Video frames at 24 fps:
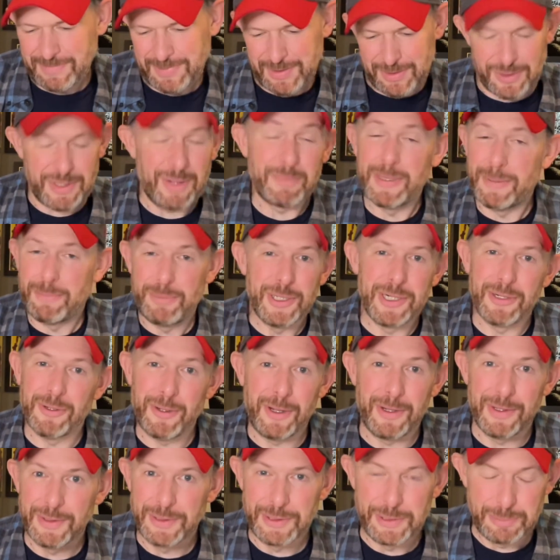going to put it
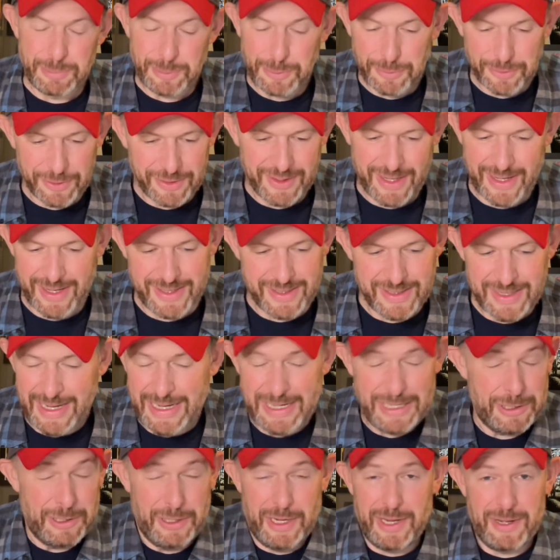all in the booth, and
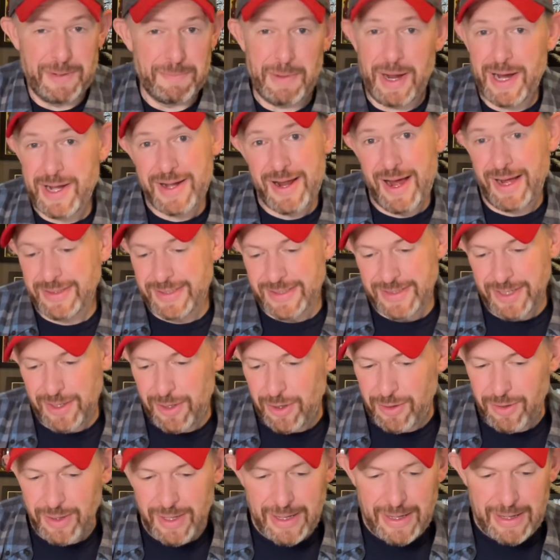it might not
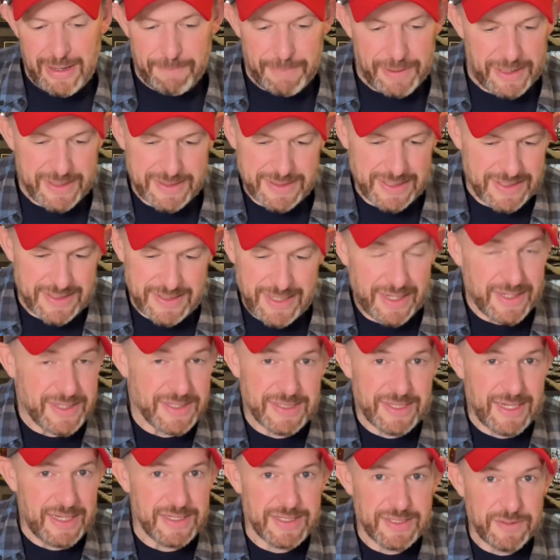sell because it's not
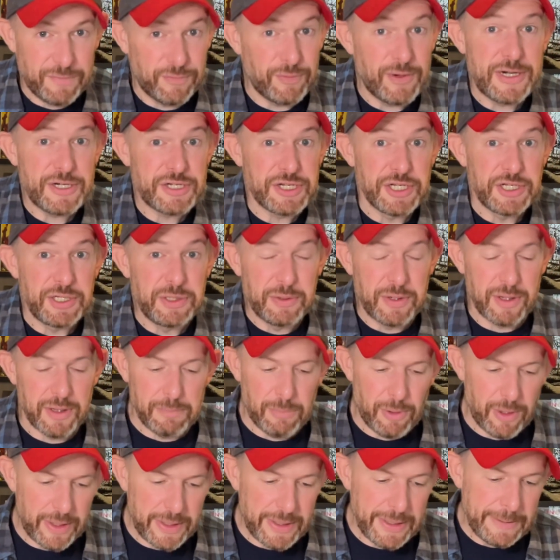as fresh and new to the
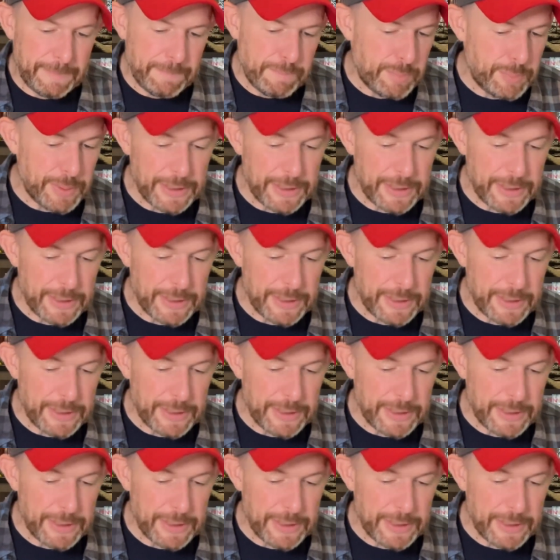market.